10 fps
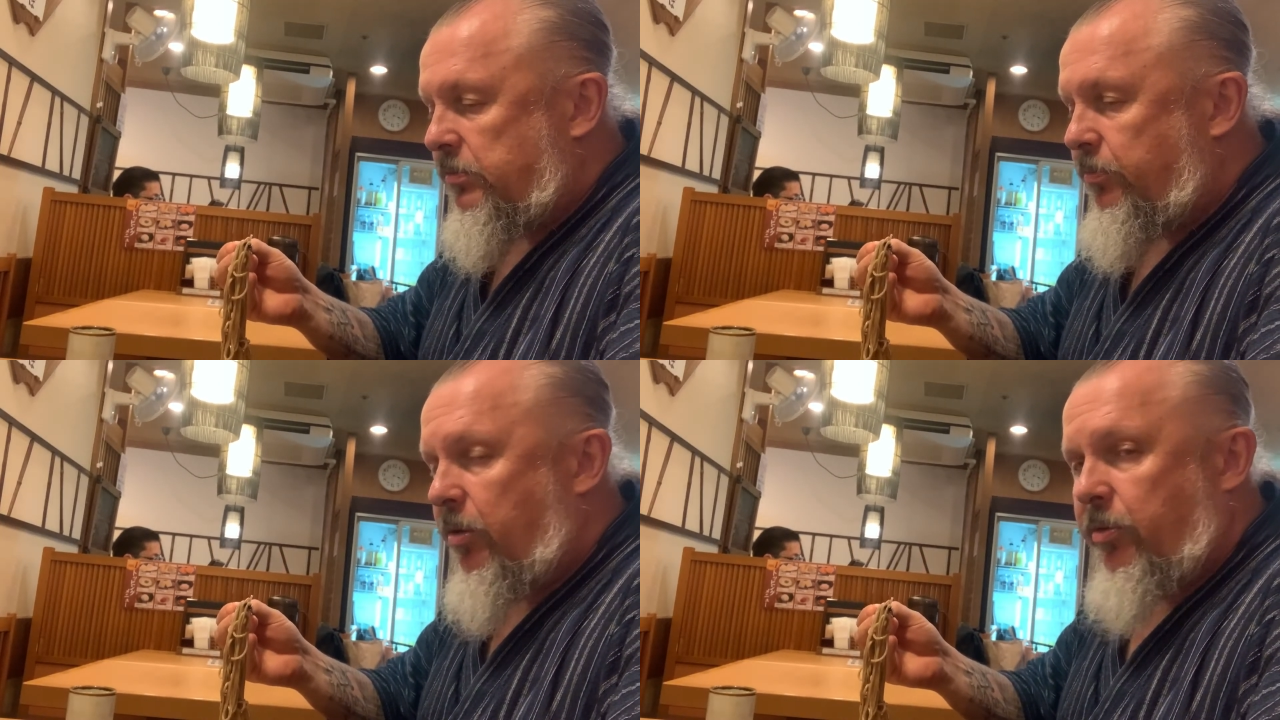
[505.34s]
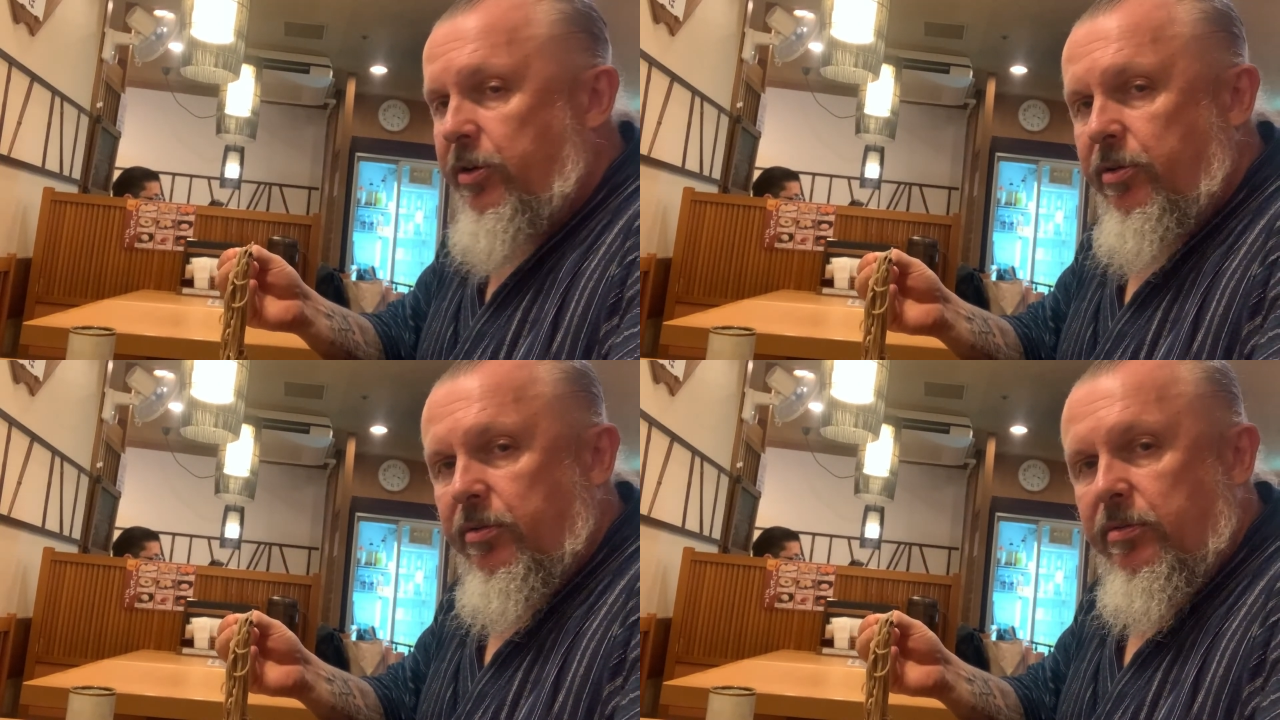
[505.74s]
But when
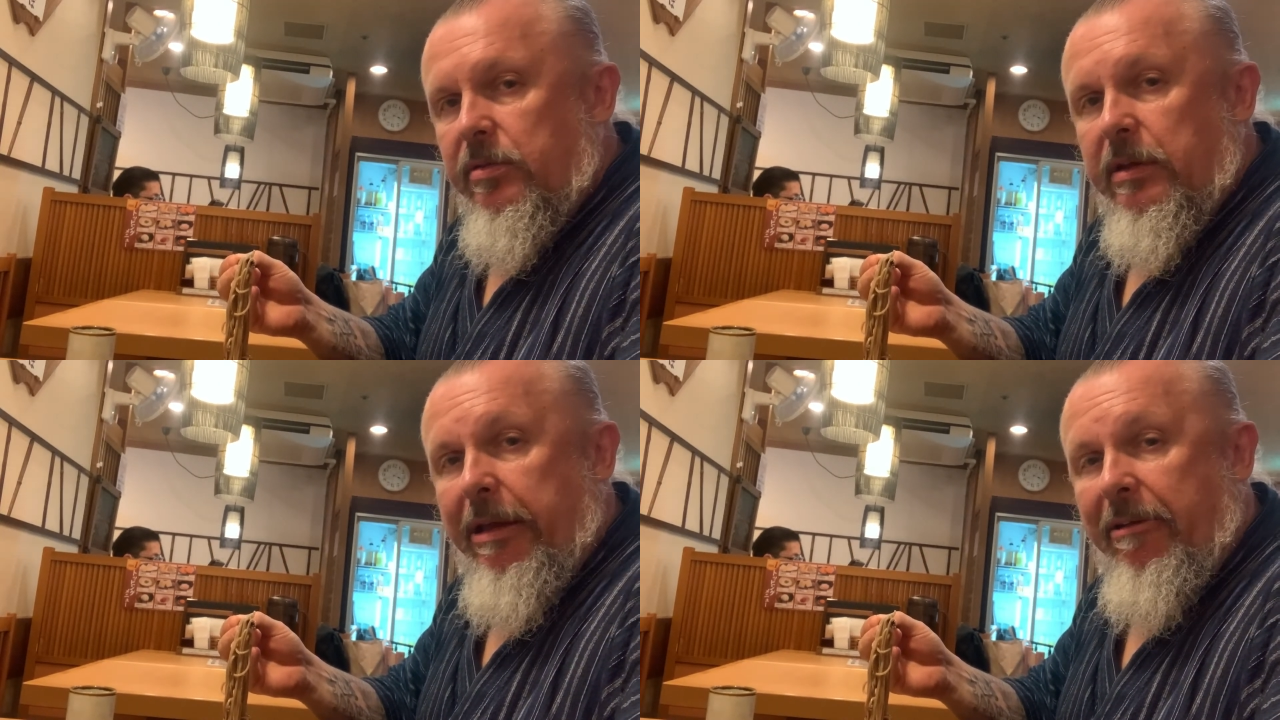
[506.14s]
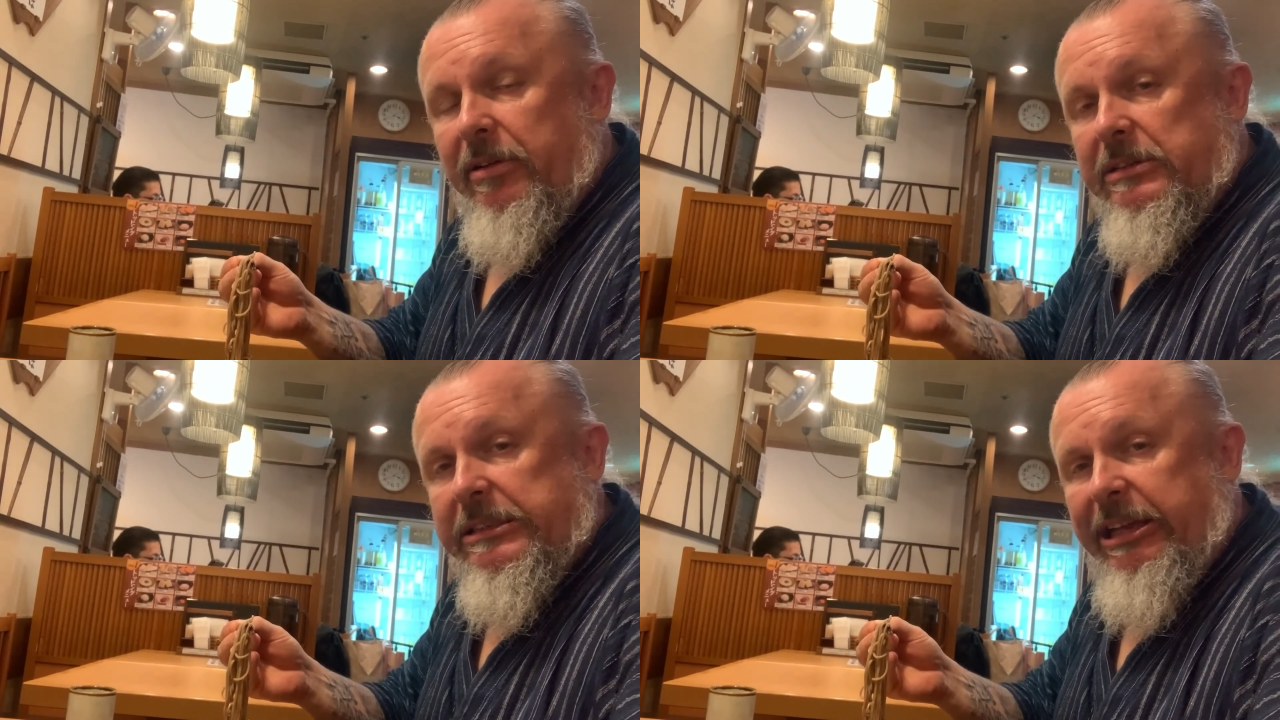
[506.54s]
you're
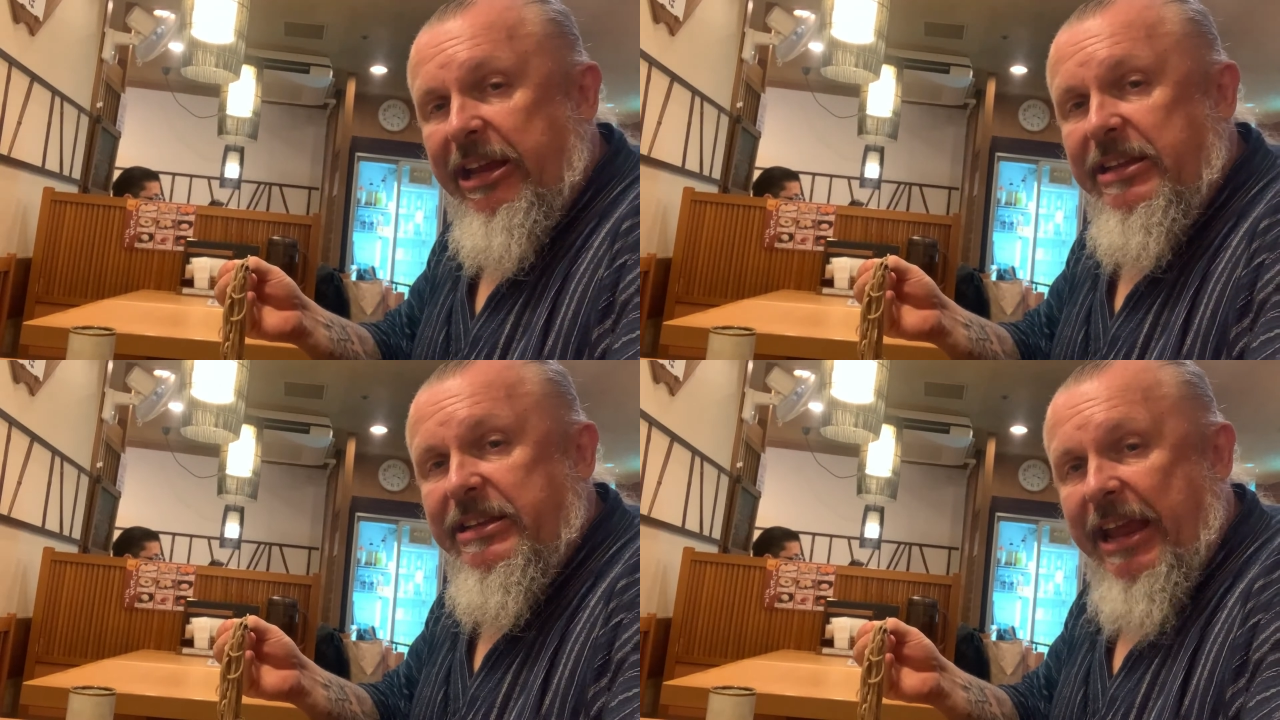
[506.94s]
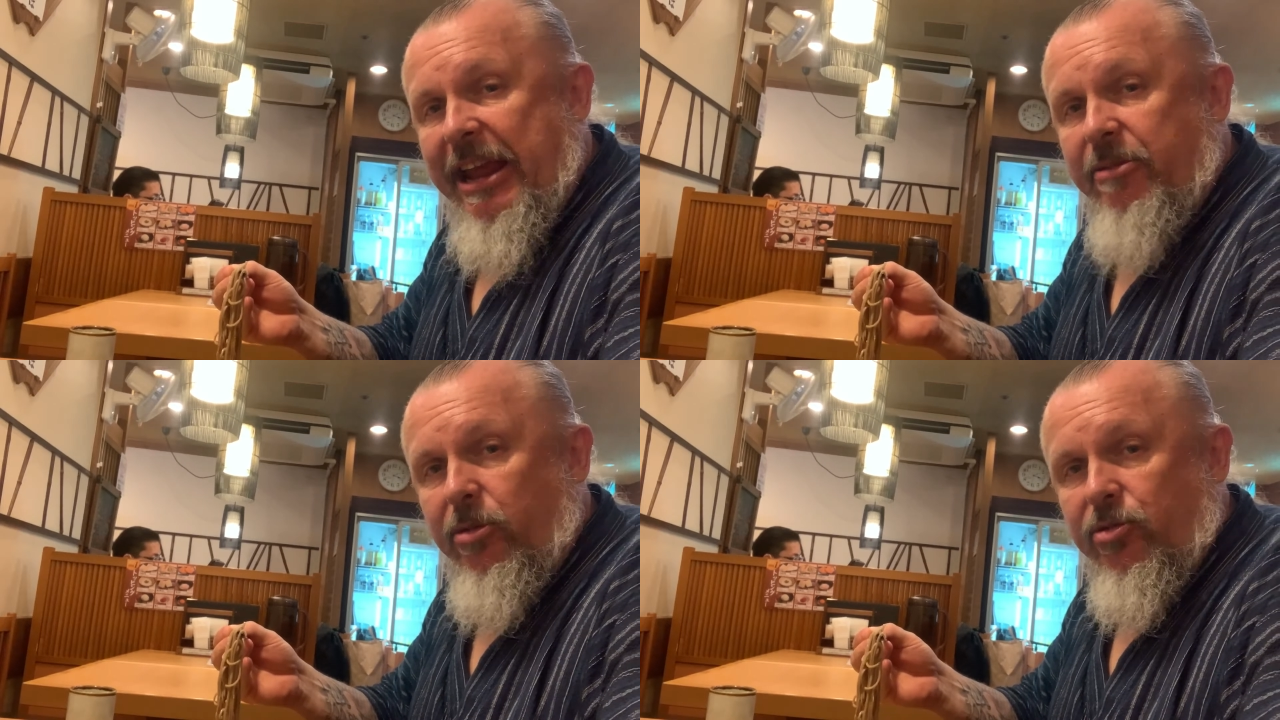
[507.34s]
eating
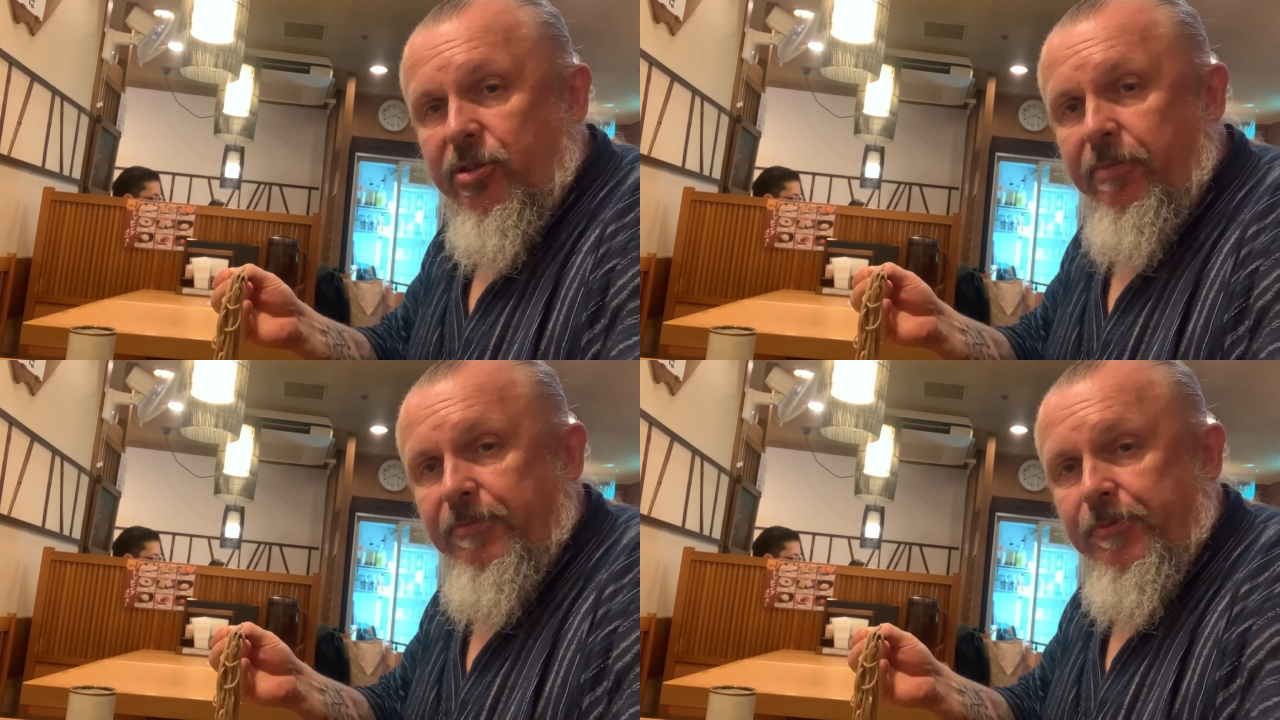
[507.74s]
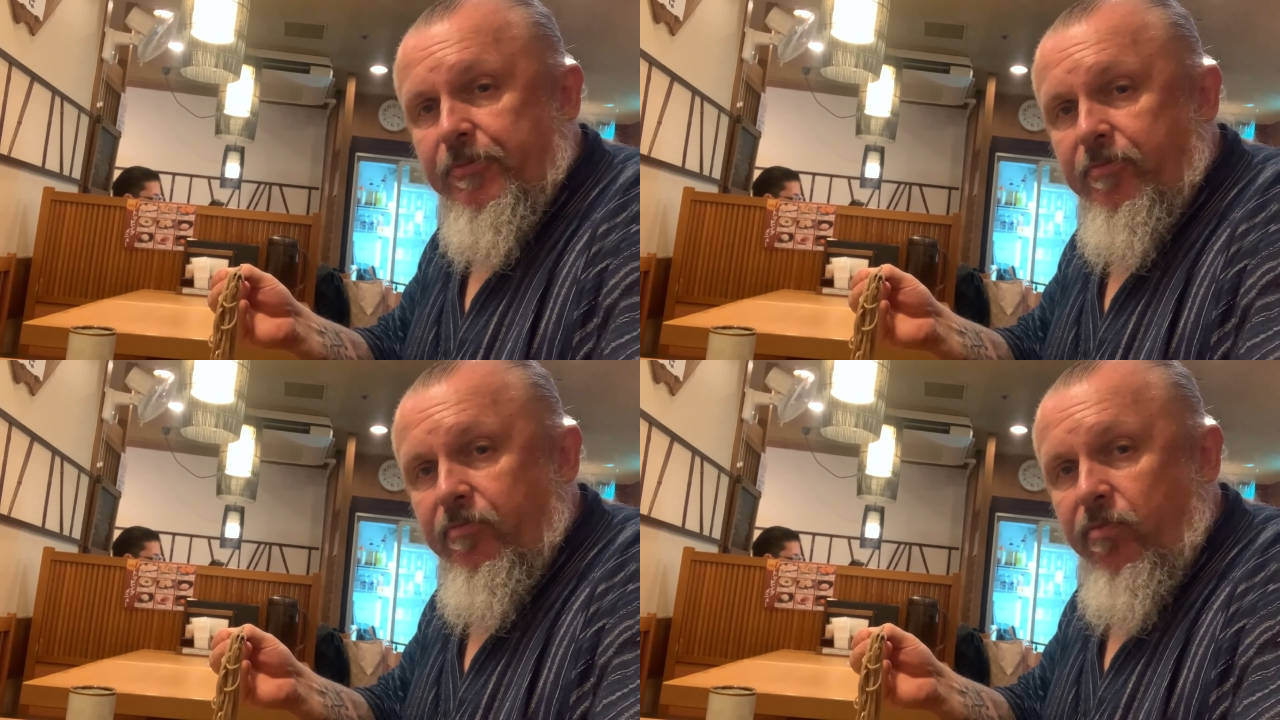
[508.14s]
animals,
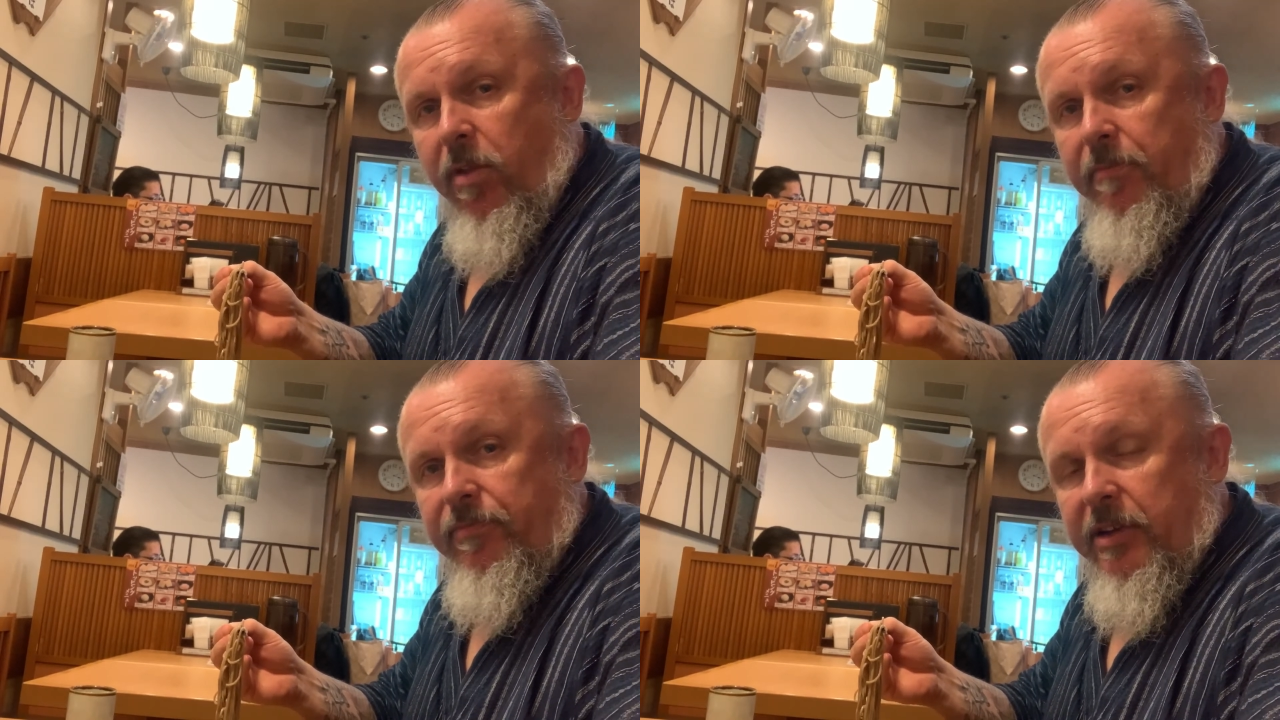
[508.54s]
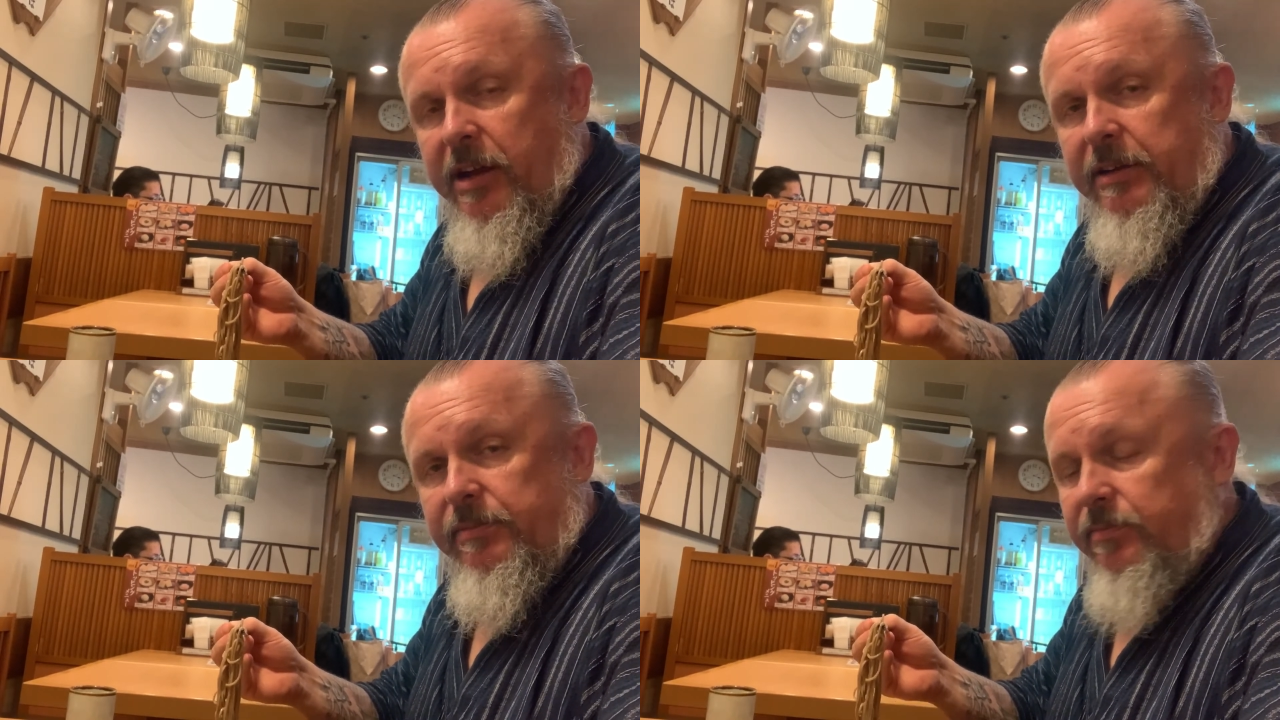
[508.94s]

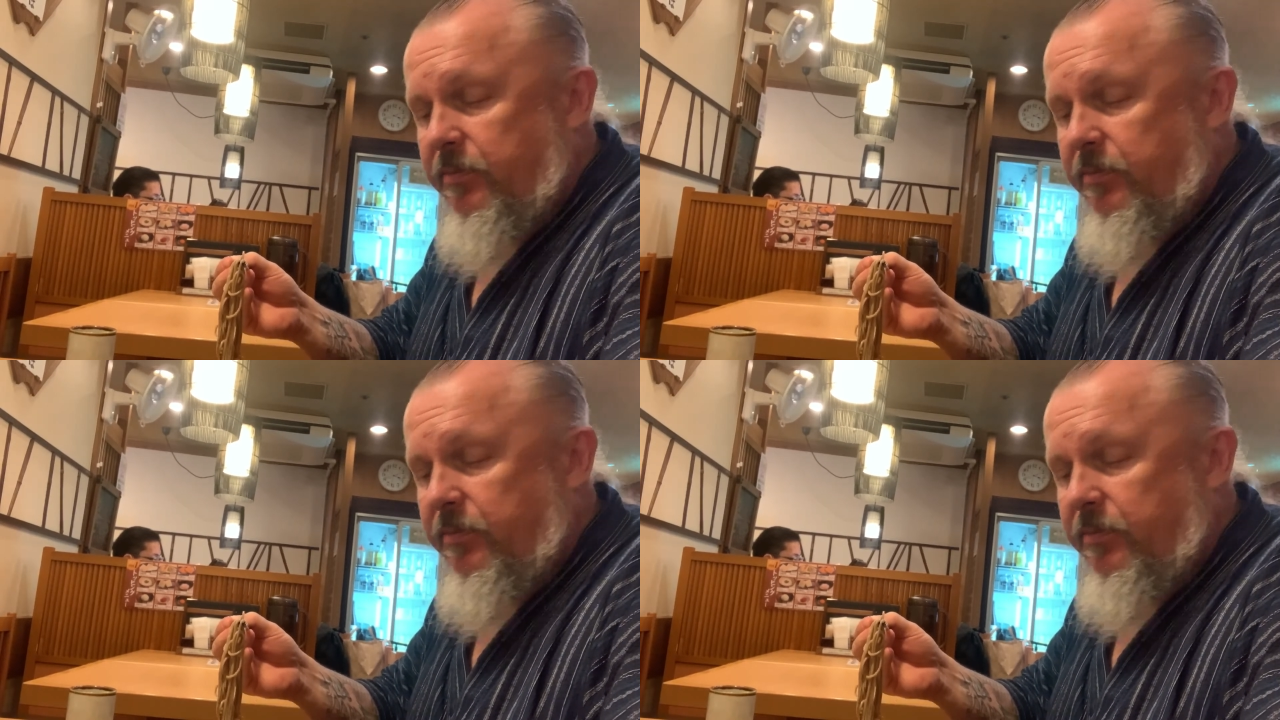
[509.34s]
okay?